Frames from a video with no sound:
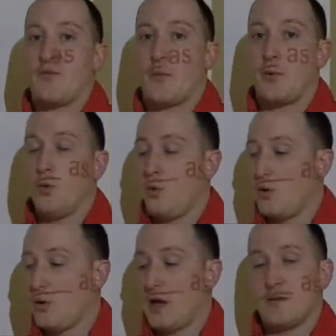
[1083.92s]
of a pool
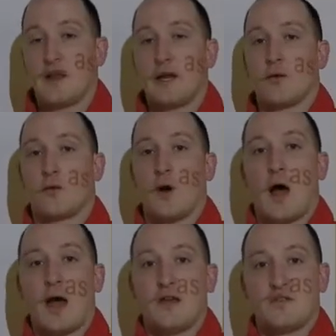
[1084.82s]
and let it
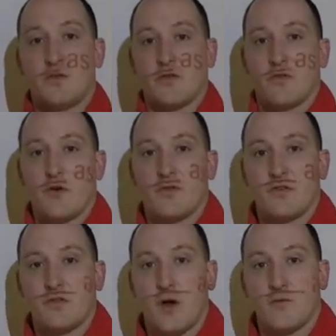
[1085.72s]
rise to the
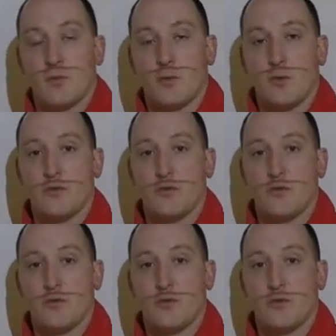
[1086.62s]
surface of the pool,